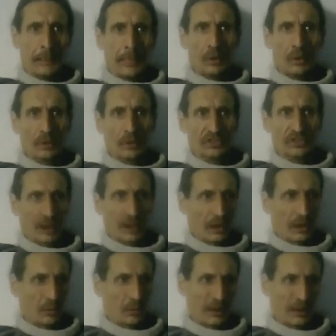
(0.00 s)

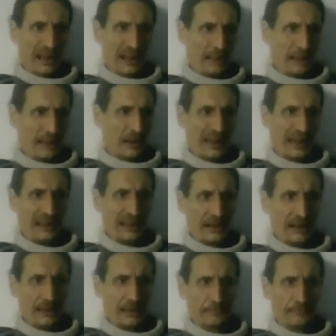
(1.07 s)
Also, I had
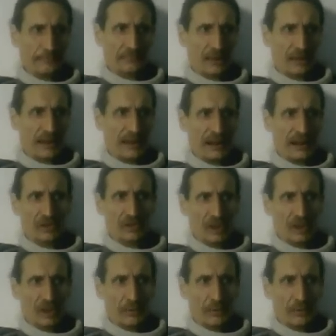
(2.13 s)
a radio show